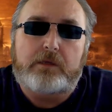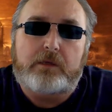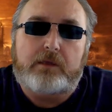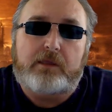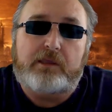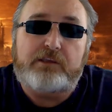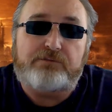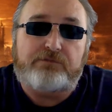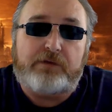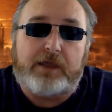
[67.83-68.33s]

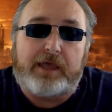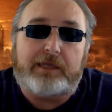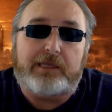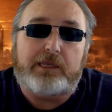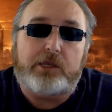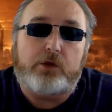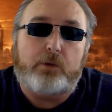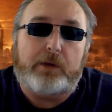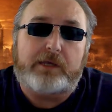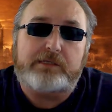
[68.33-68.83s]
His
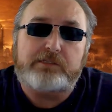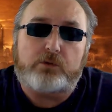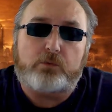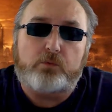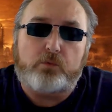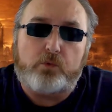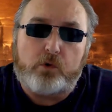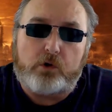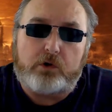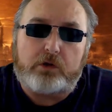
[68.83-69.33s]
value as a
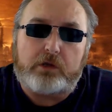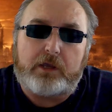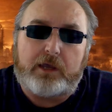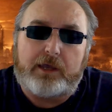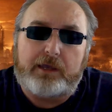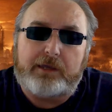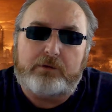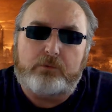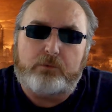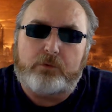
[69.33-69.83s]
war
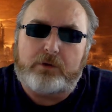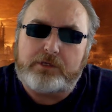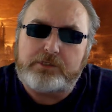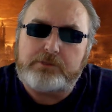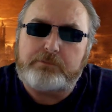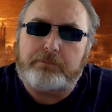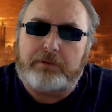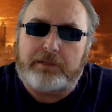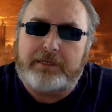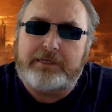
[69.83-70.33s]
god was
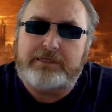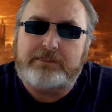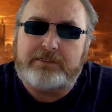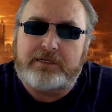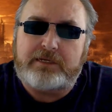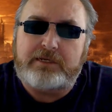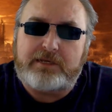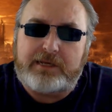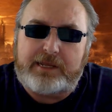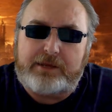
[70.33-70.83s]
placed
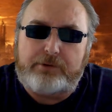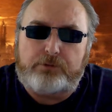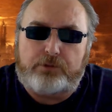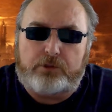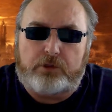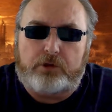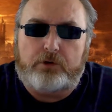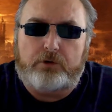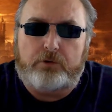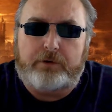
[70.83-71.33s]
in doubt,
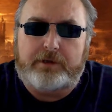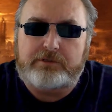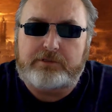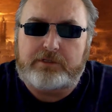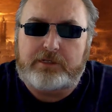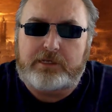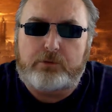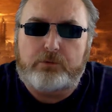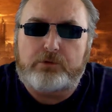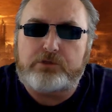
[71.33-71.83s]
though, as
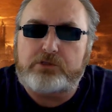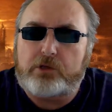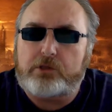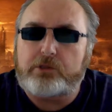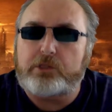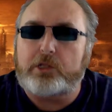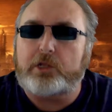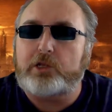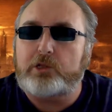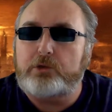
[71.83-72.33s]
he was on
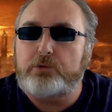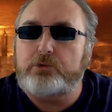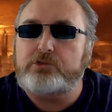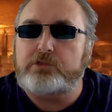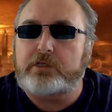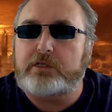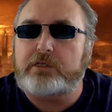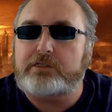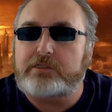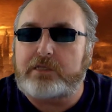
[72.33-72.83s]
the
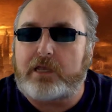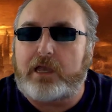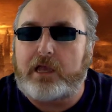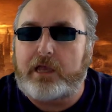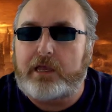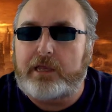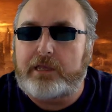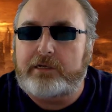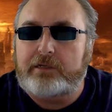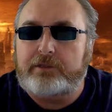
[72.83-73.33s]
losing
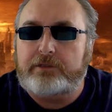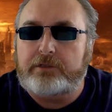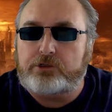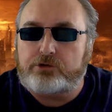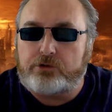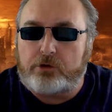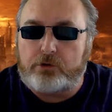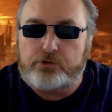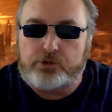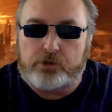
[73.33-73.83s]
side in the
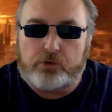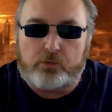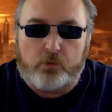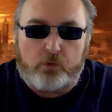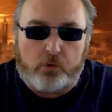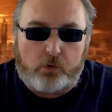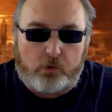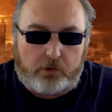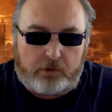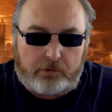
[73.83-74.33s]
Trojan
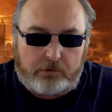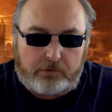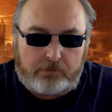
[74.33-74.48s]
War.